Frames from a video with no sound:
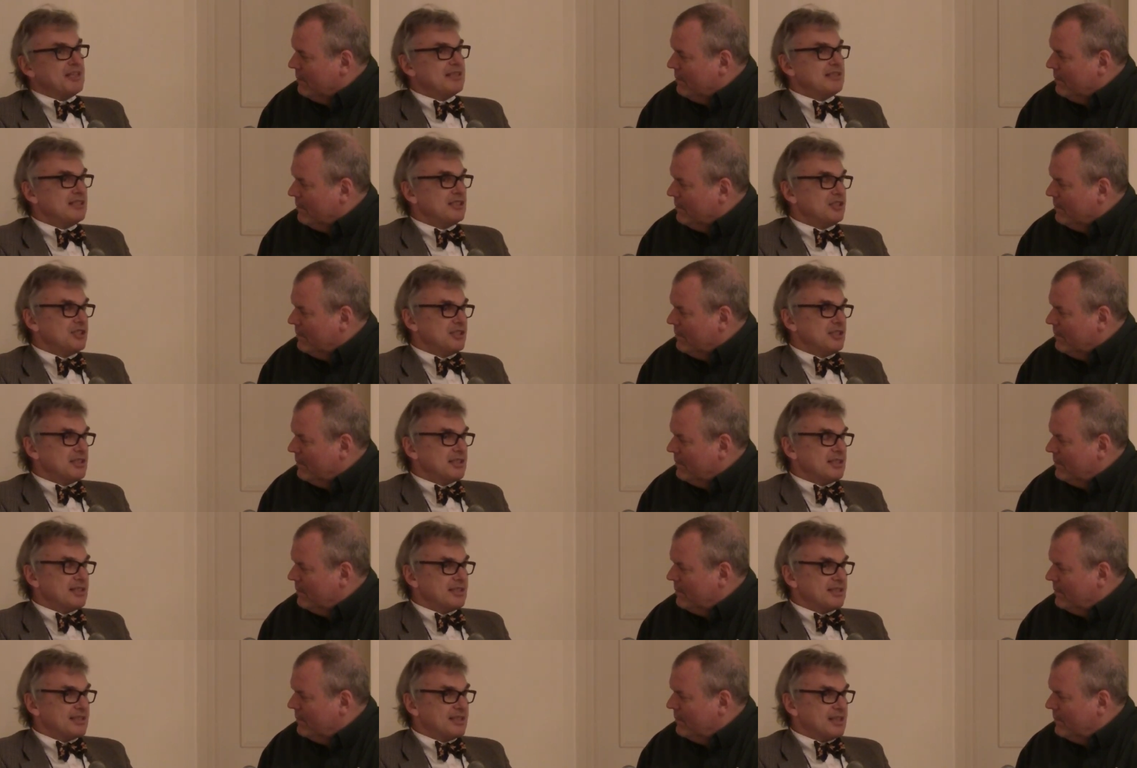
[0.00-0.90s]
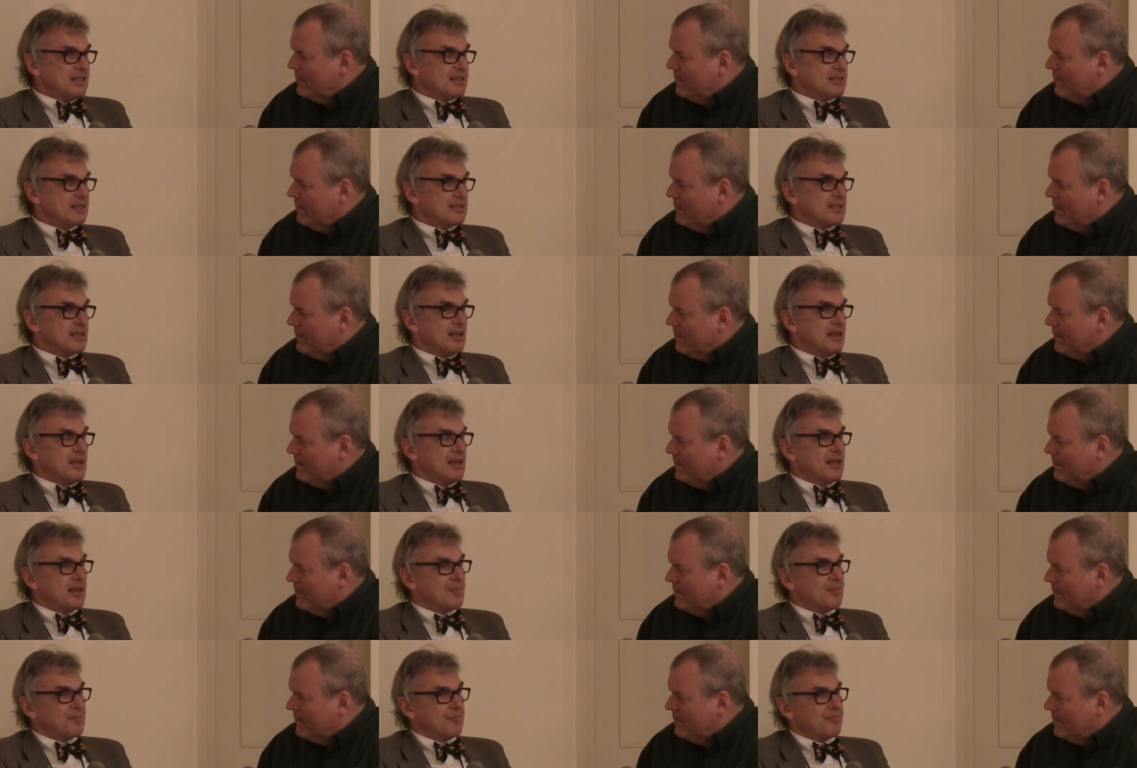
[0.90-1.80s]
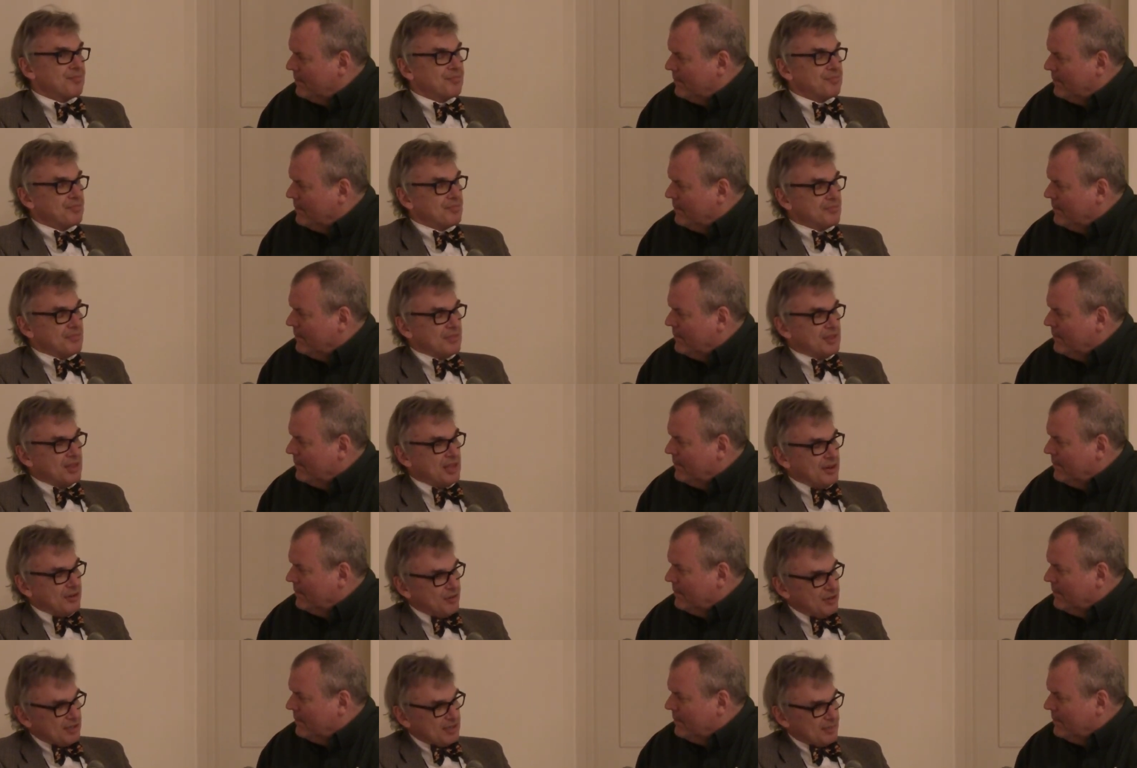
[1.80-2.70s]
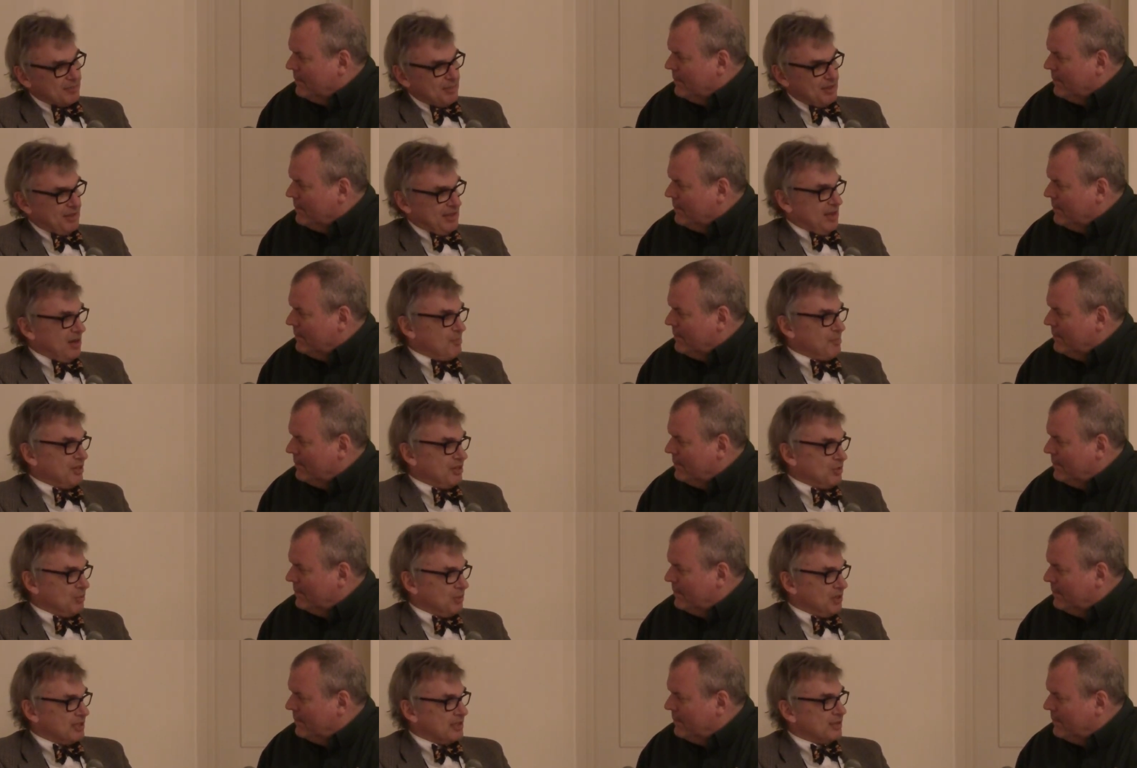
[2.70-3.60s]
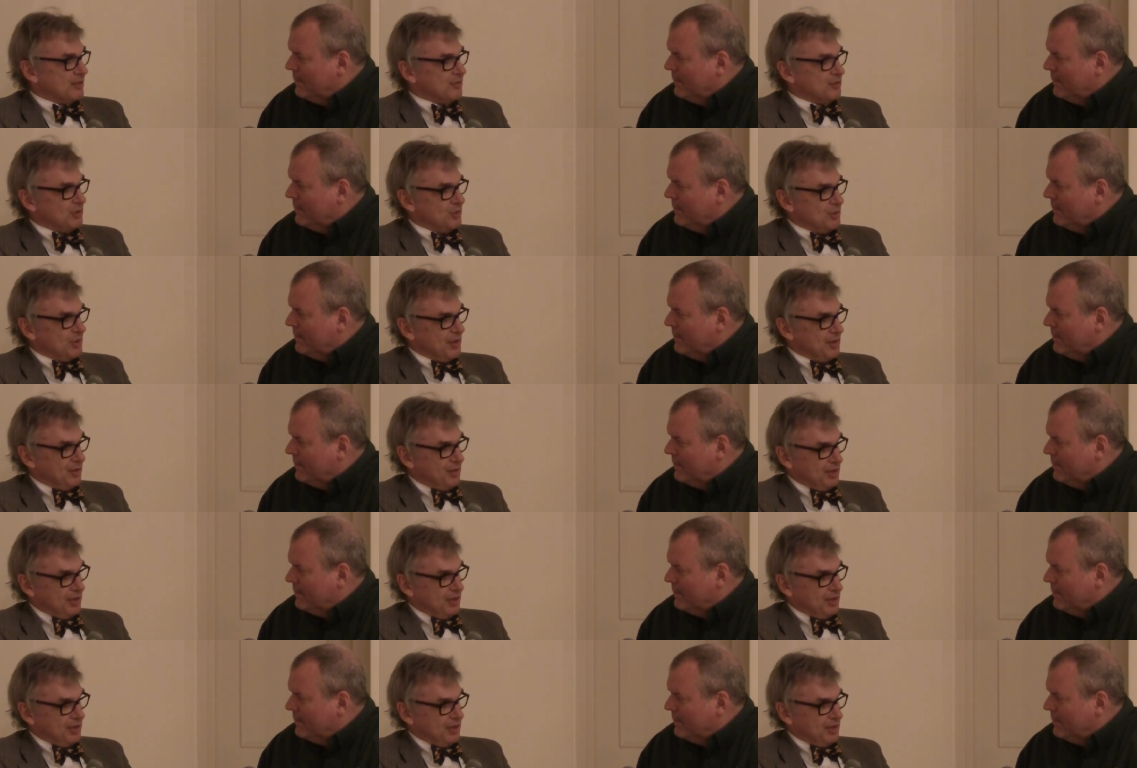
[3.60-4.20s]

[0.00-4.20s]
Speaker 1: message is that um, there is, but there are better ways of doing